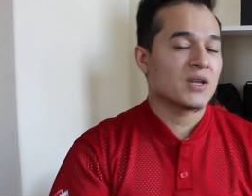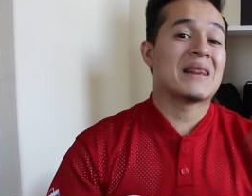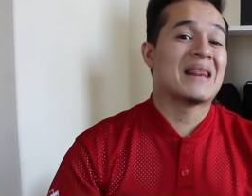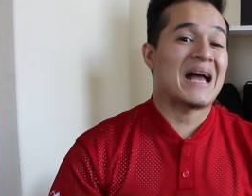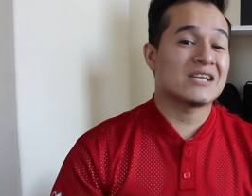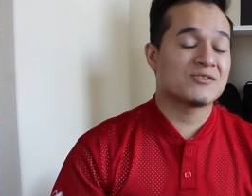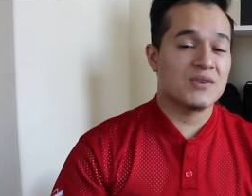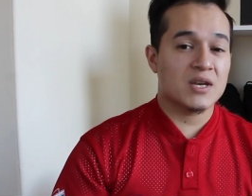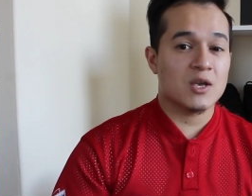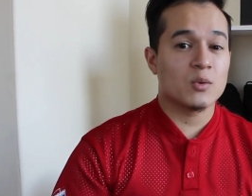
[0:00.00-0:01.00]
My last
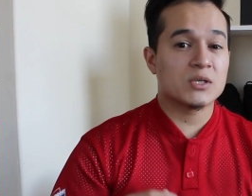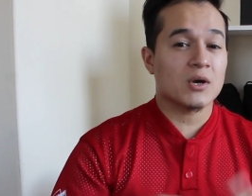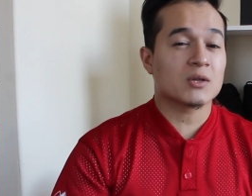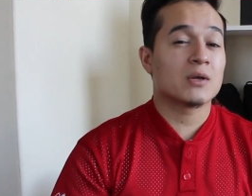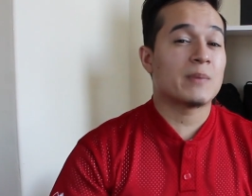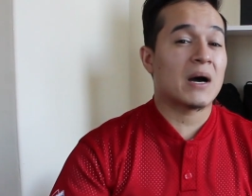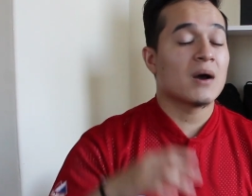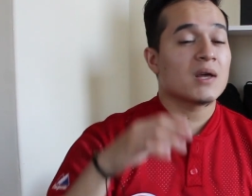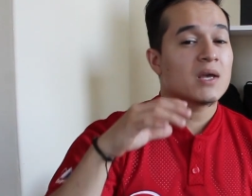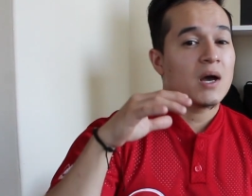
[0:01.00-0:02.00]
video, we talked
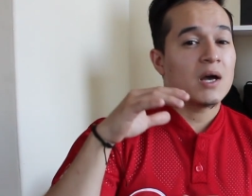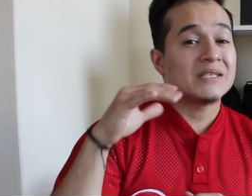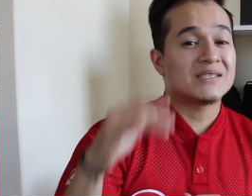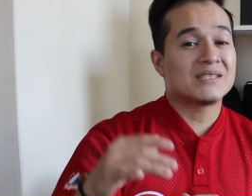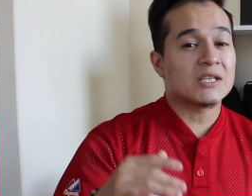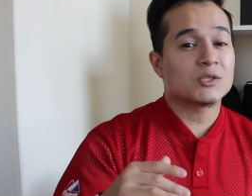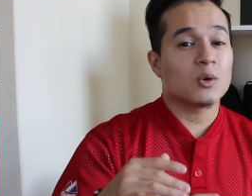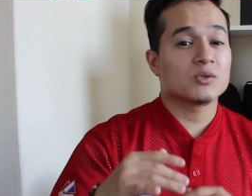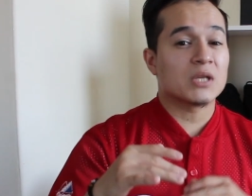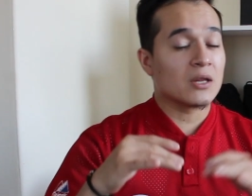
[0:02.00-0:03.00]
about
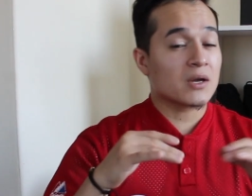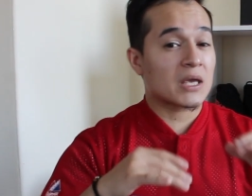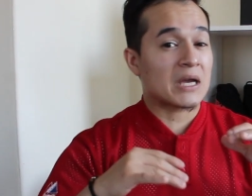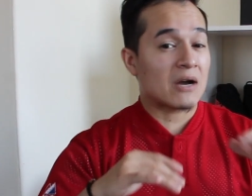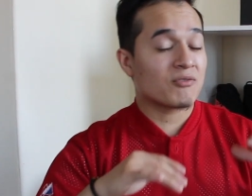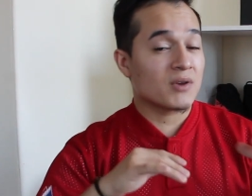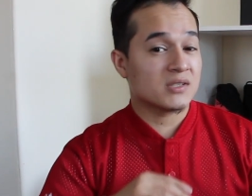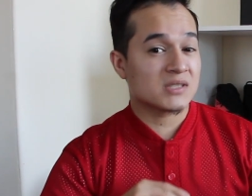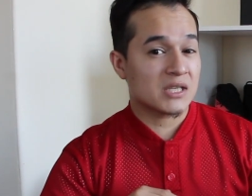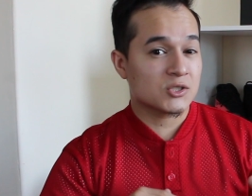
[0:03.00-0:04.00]
essentials and looking out for
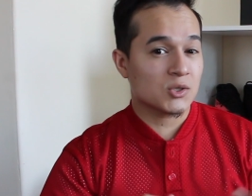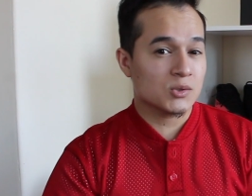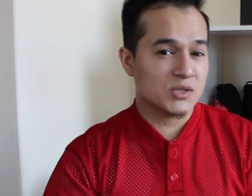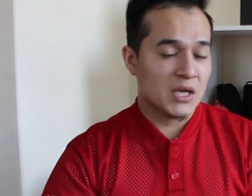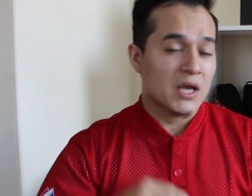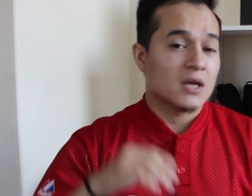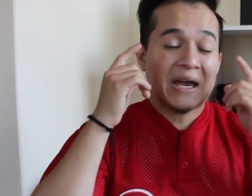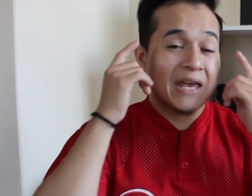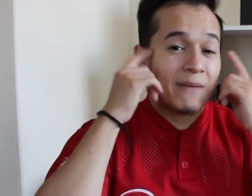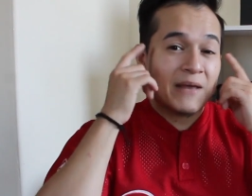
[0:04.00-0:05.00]
essentials.
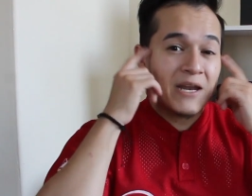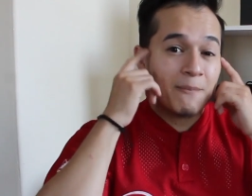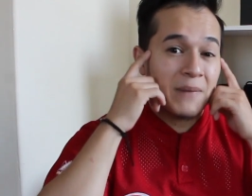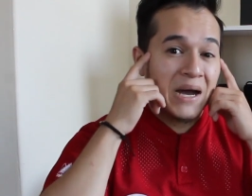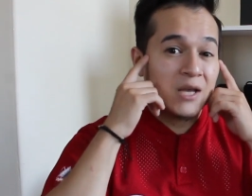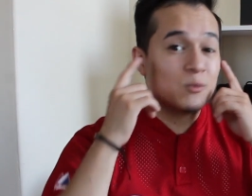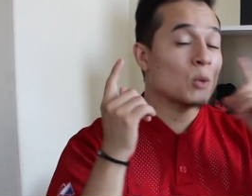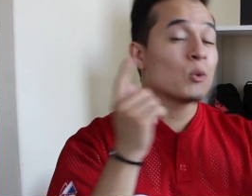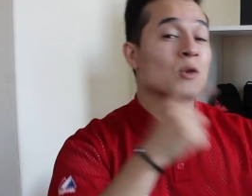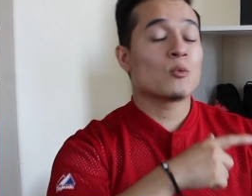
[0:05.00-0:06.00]
I kept that in mind
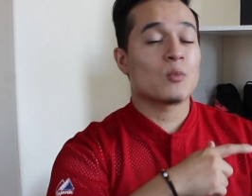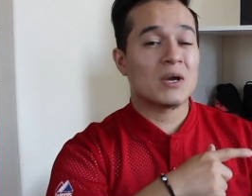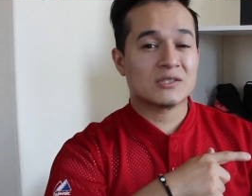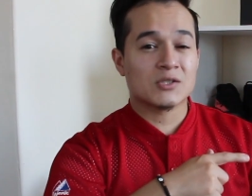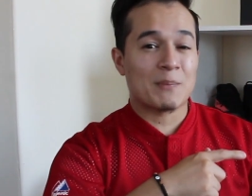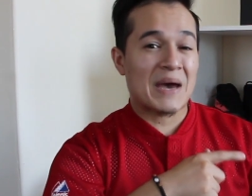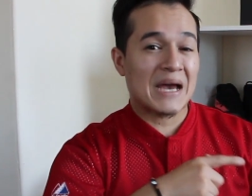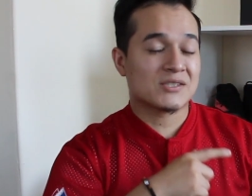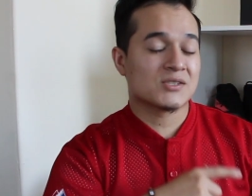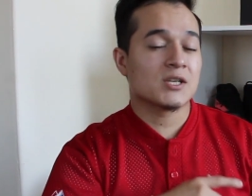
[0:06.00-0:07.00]
when we went to
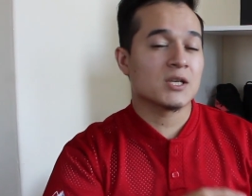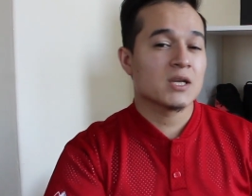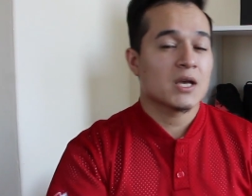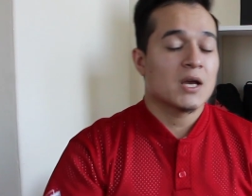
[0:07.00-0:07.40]
Pacsun.